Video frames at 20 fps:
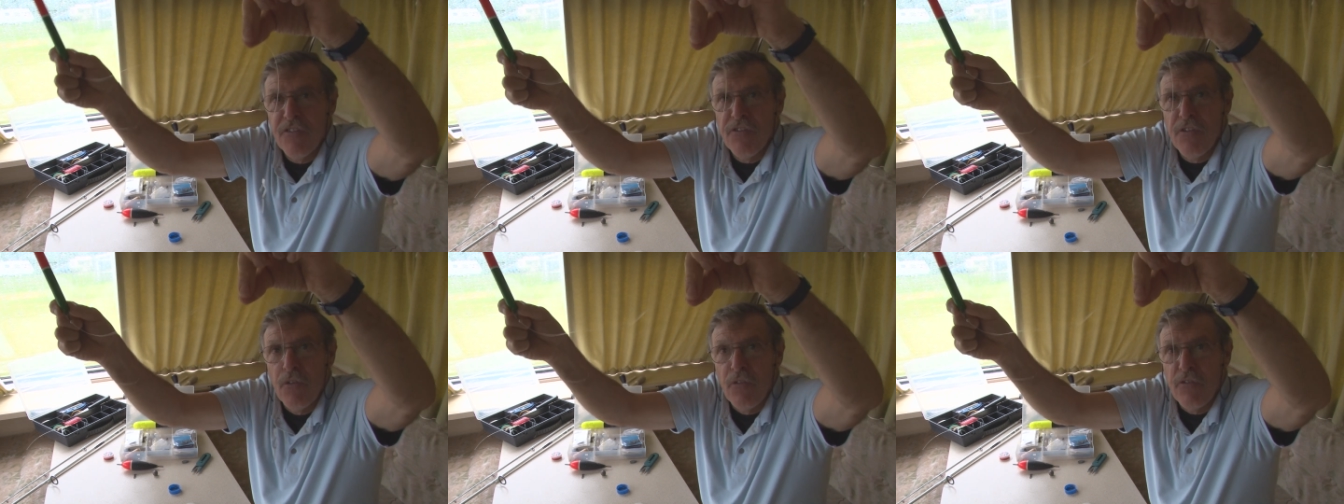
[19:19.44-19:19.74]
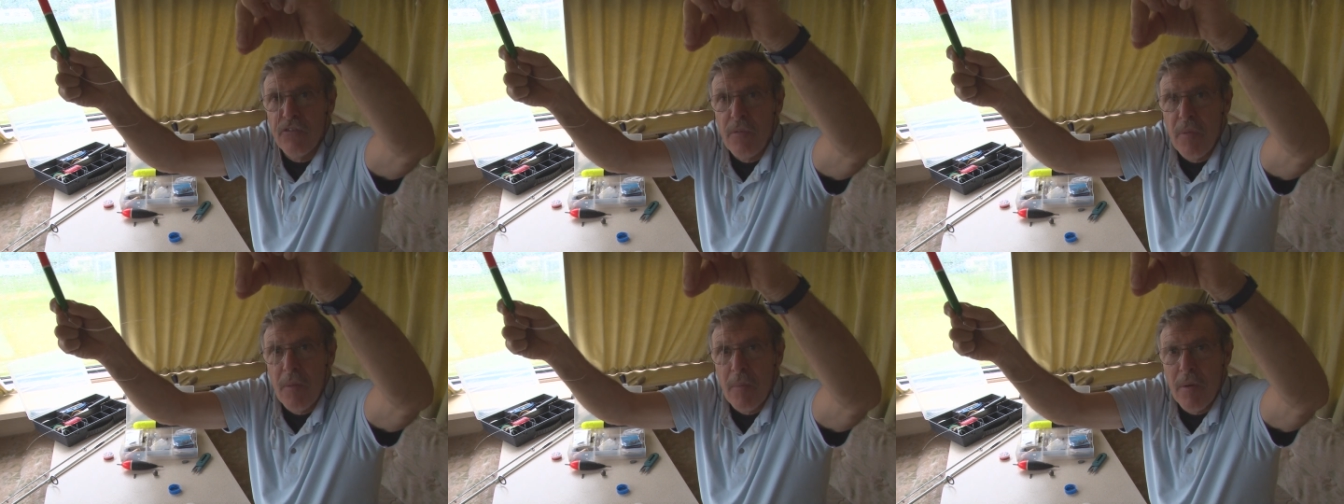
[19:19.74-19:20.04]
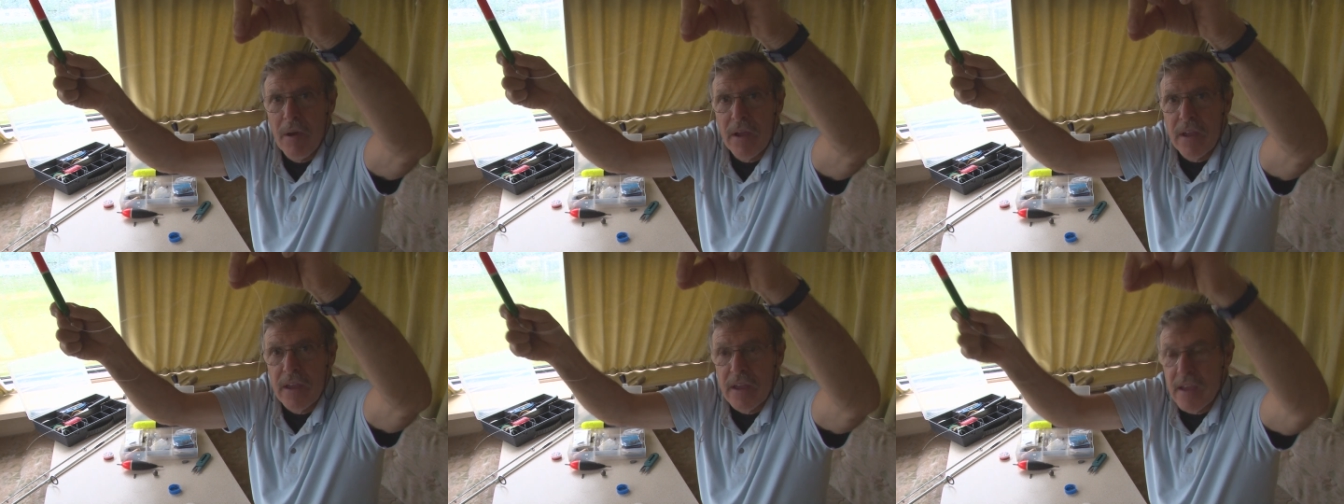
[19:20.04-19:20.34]
foot from the
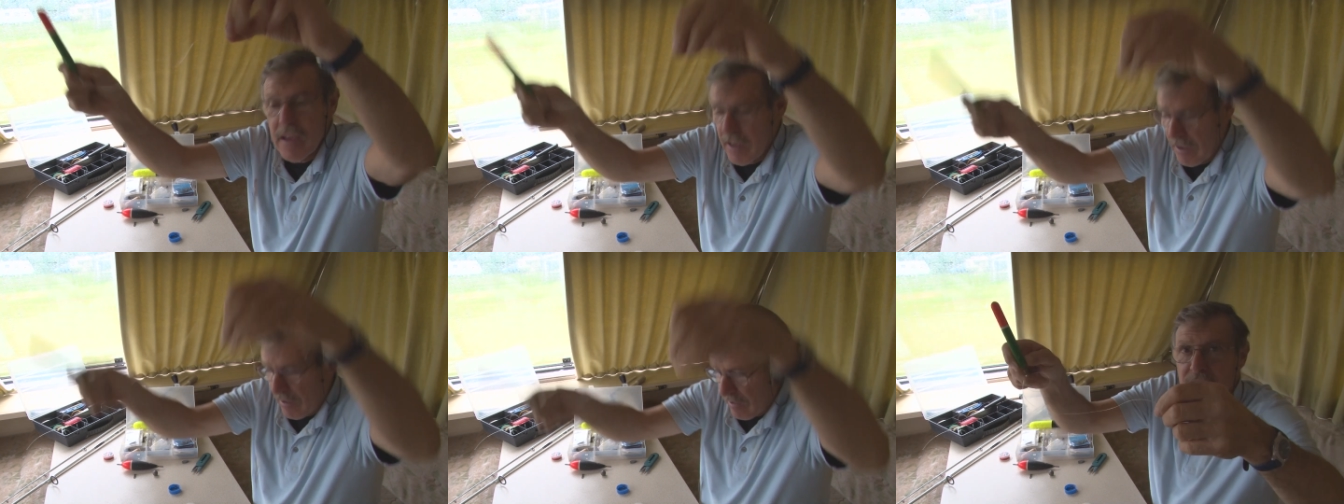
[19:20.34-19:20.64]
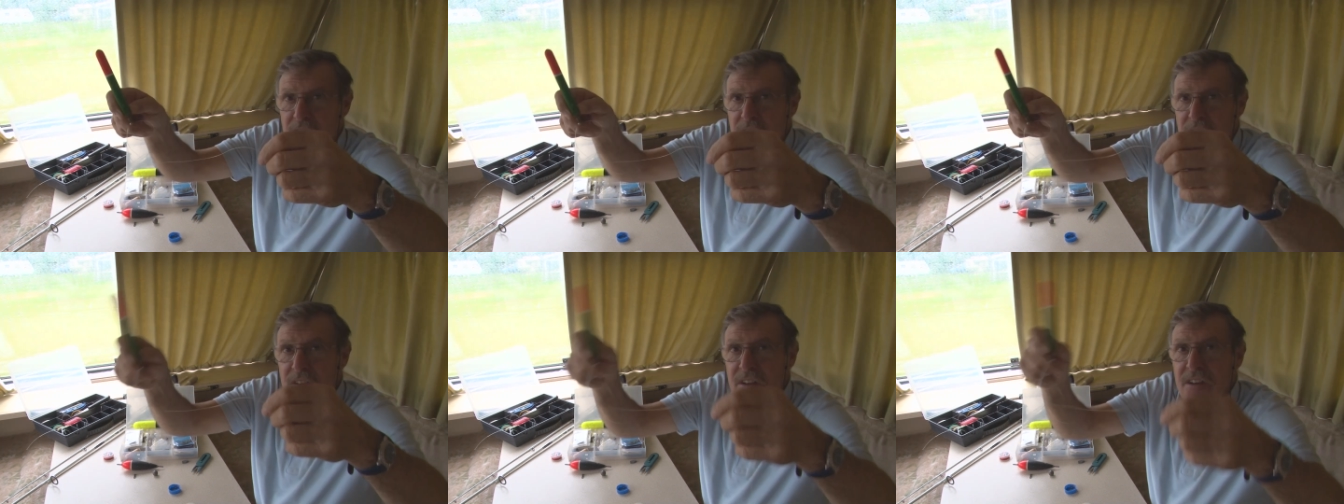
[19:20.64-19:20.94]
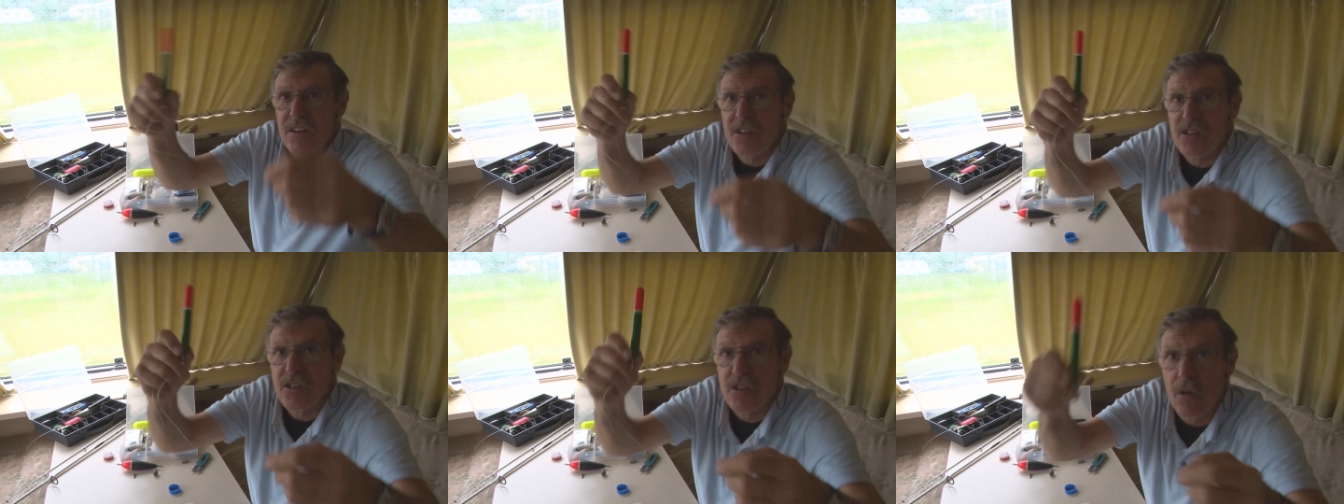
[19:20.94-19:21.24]
bait here.
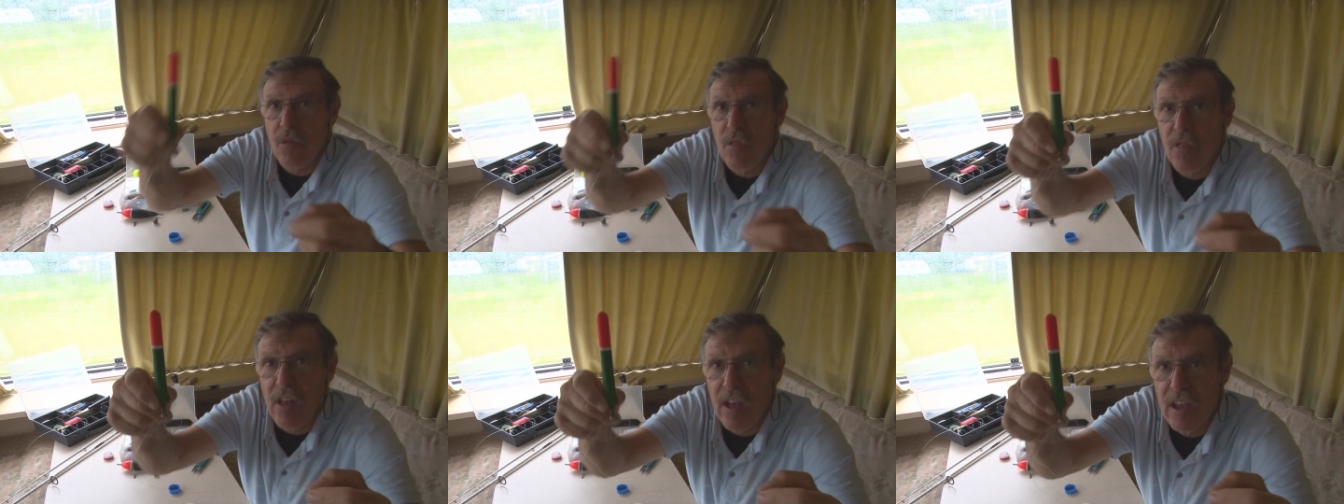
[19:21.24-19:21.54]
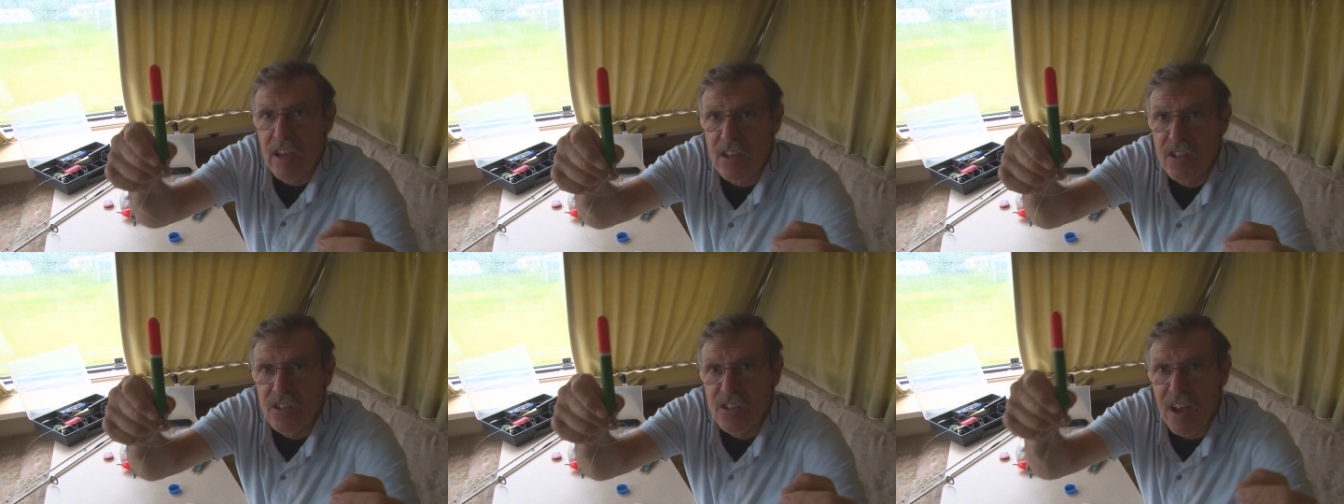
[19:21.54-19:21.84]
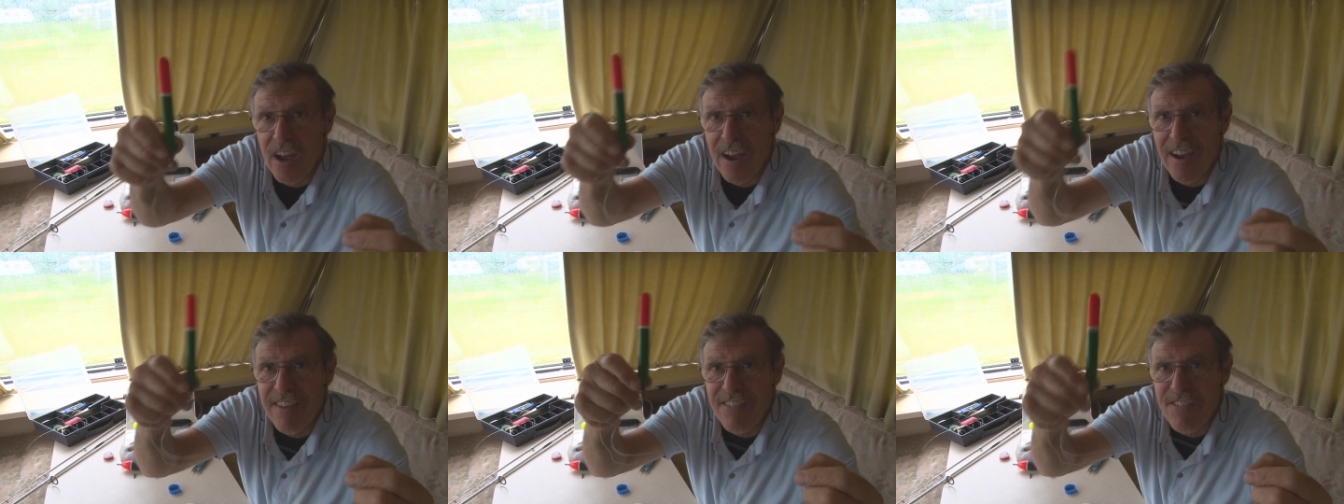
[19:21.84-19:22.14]
So that is
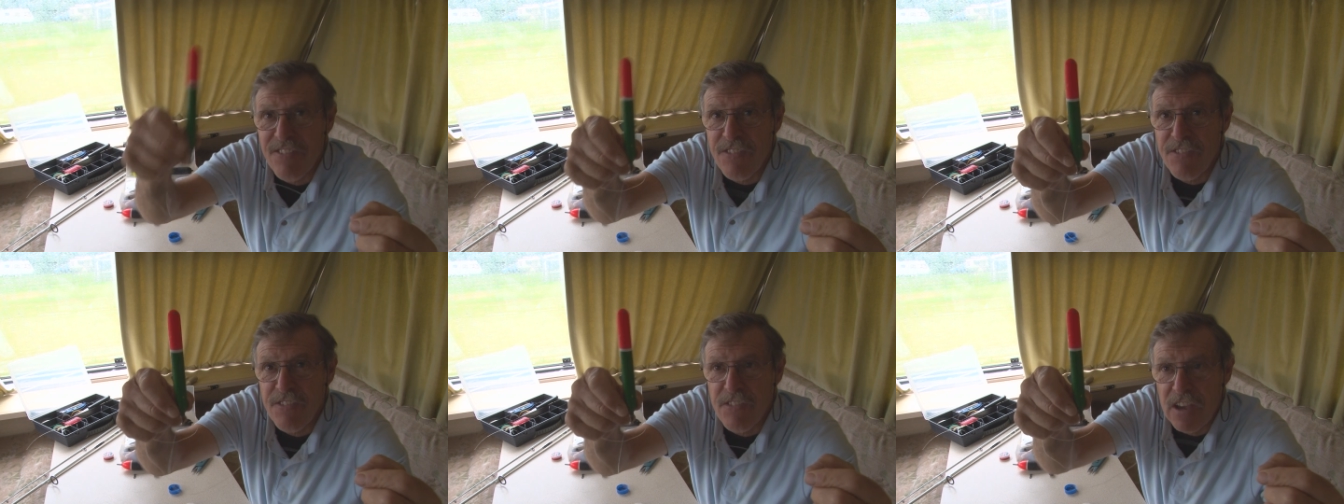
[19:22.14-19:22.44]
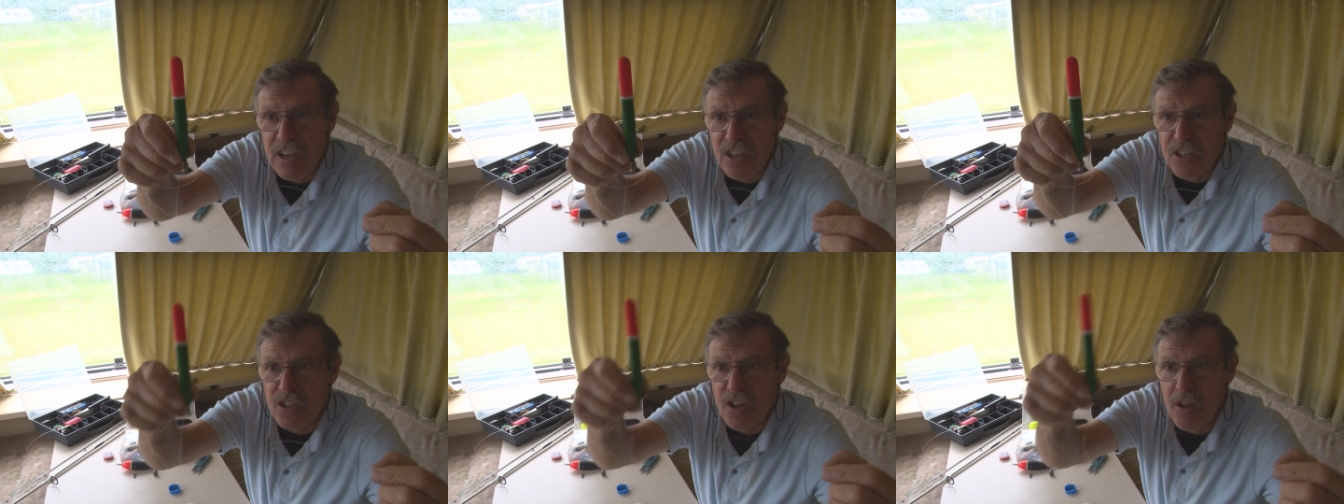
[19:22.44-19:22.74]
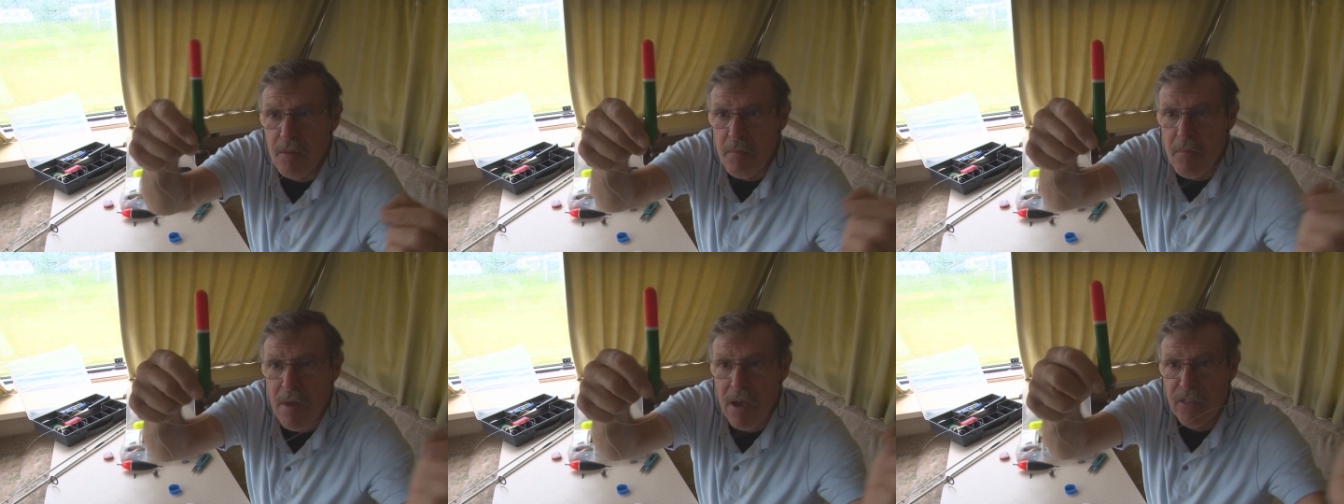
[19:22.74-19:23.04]
a fixed
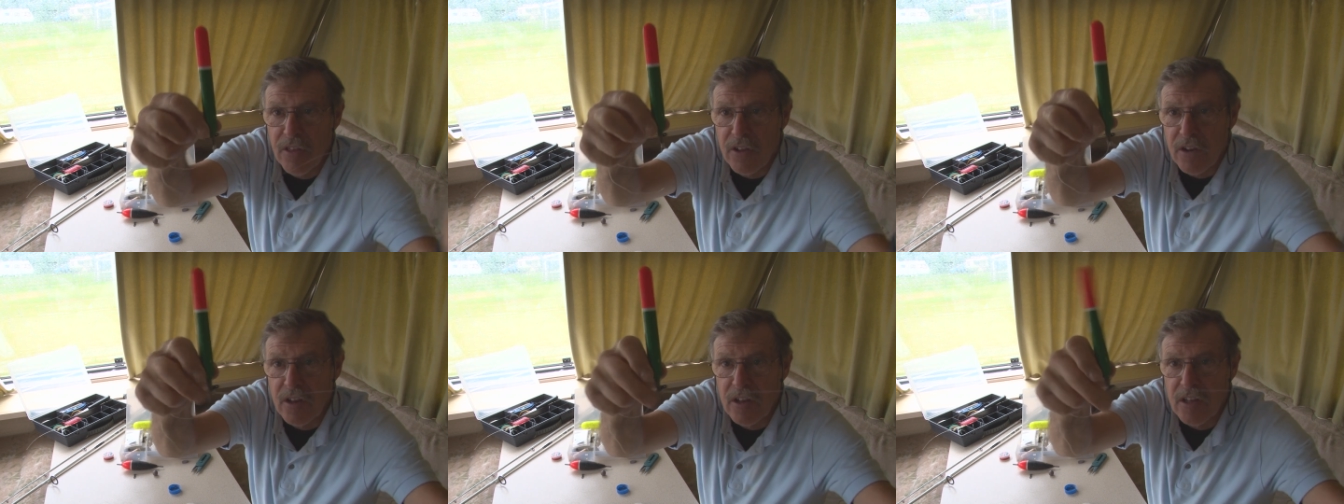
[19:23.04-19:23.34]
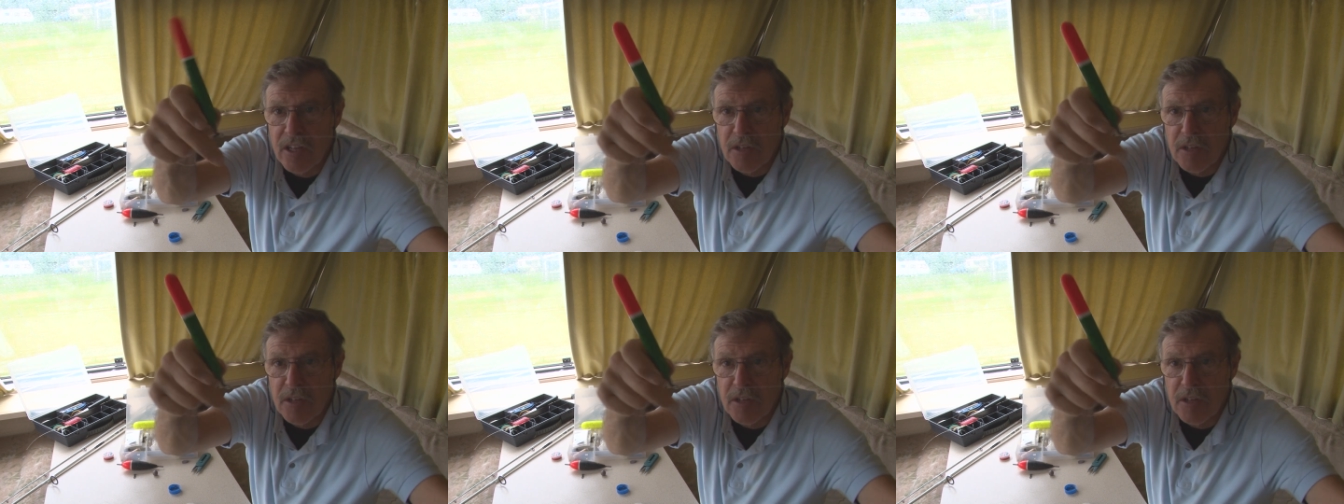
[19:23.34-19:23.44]
method.